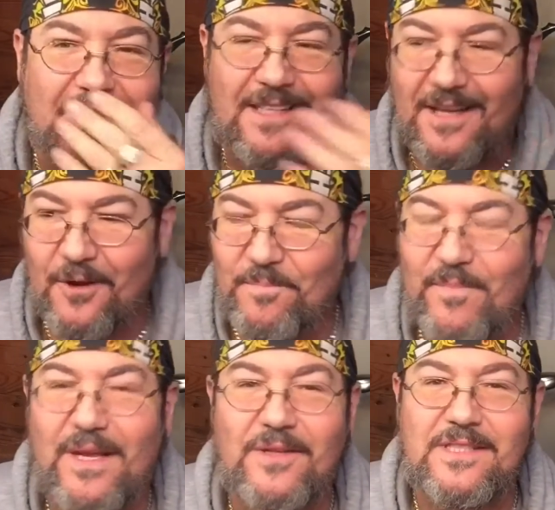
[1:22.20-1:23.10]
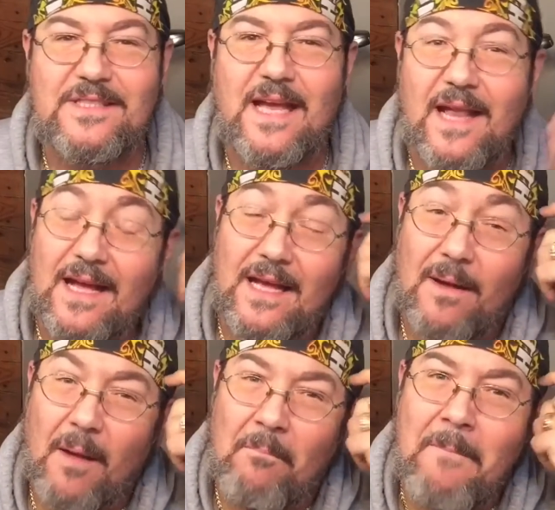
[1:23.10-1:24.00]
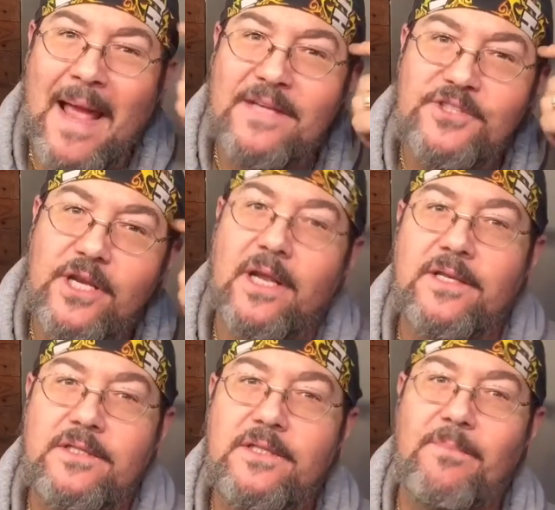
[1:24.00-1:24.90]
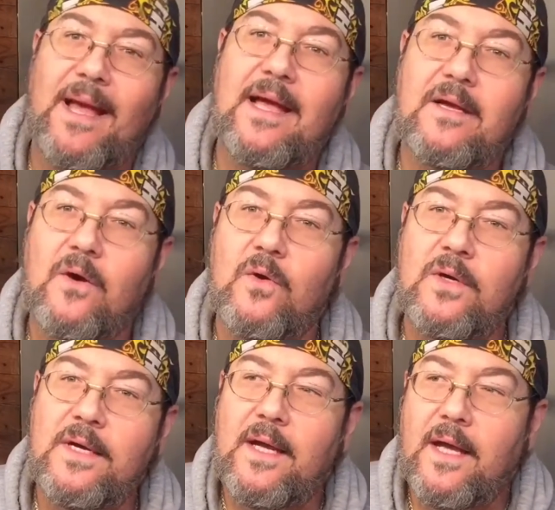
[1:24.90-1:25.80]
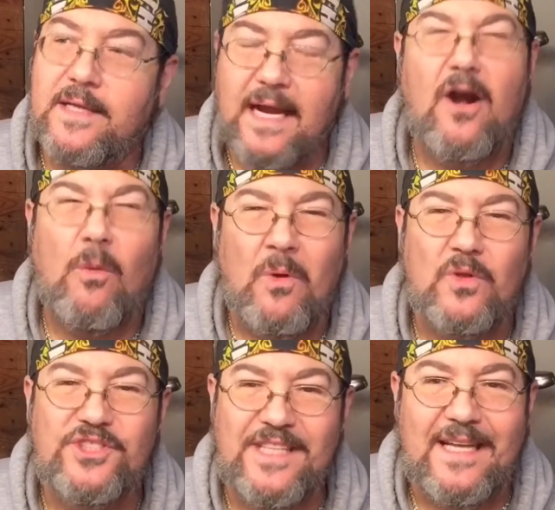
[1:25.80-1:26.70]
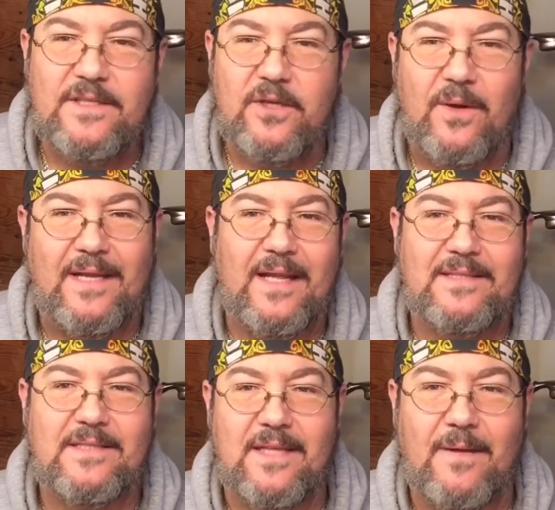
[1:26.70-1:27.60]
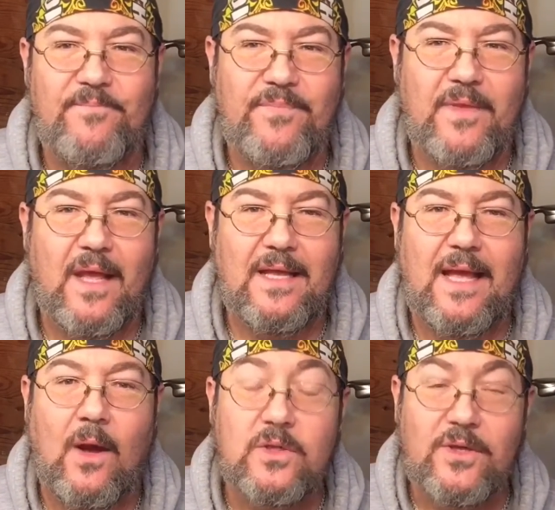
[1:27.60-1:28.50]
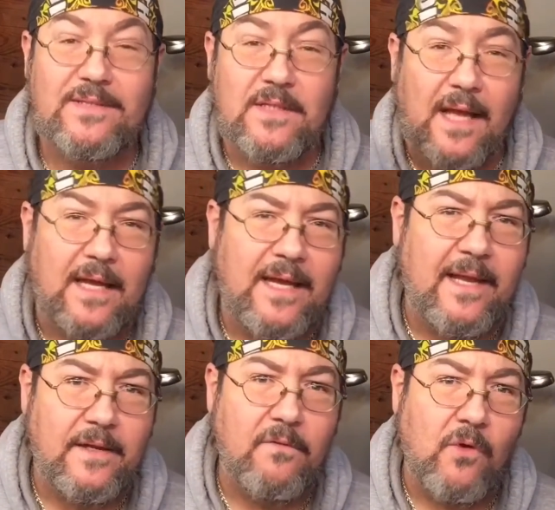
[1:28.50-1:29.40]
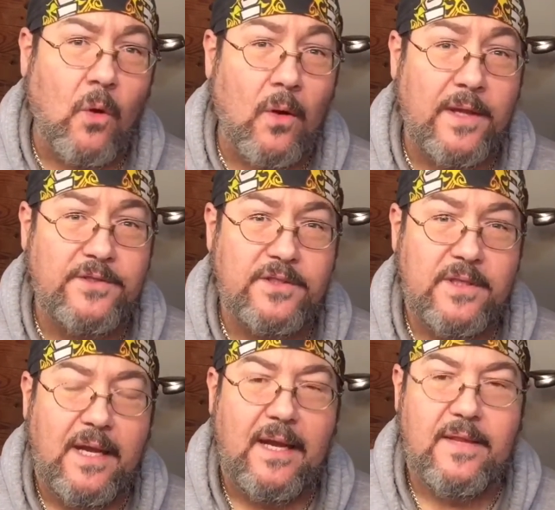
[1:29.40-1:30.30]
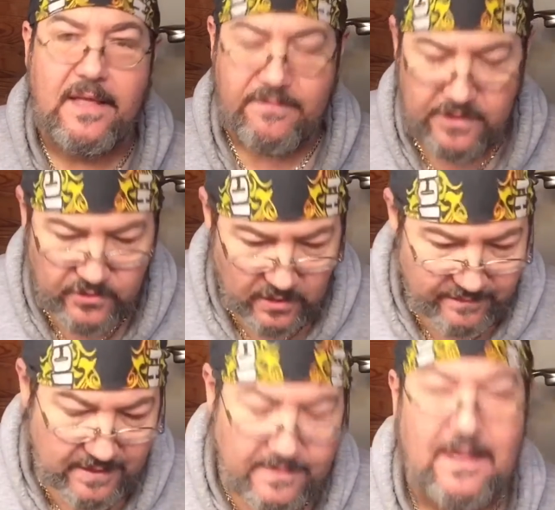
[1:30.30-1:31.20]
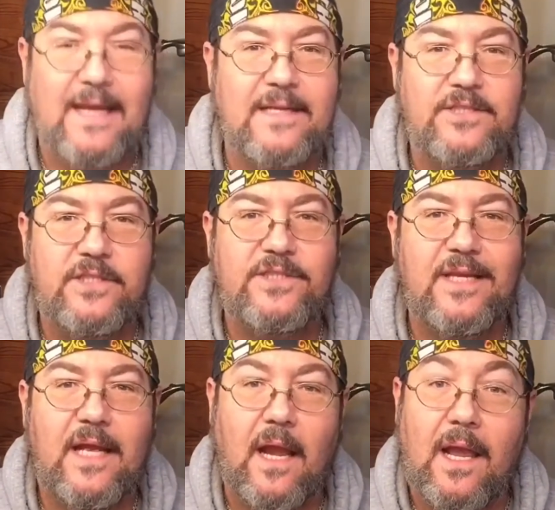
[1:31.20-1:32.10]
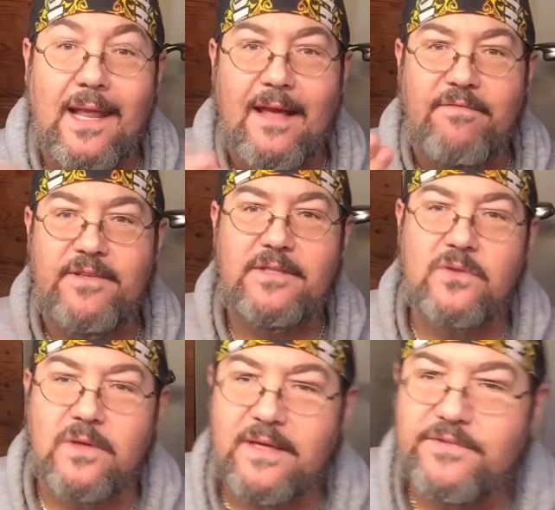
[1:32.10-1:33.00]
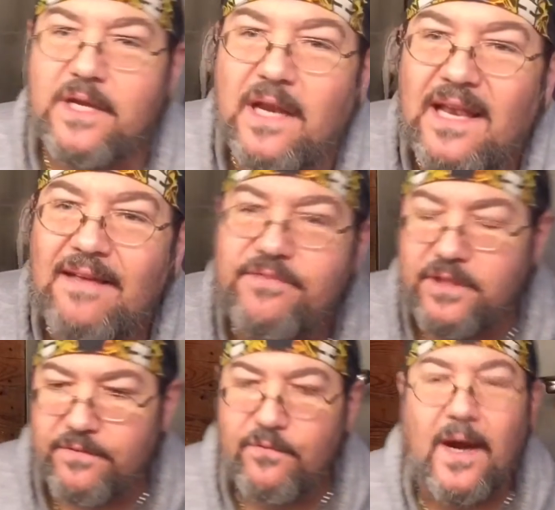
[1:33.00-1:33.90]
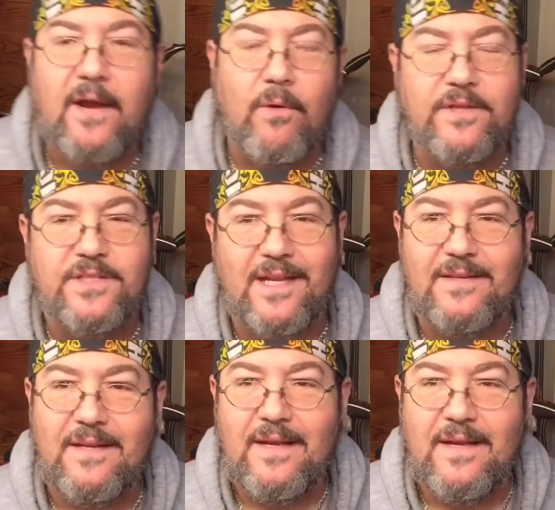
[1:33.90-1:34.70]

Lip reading: it, because it's got like a masculine tobacco caramel scent to it that's also has like a hint of orange that gives it sort of I guess you'd say a lift. It sort of gives a lift to the fragrance, and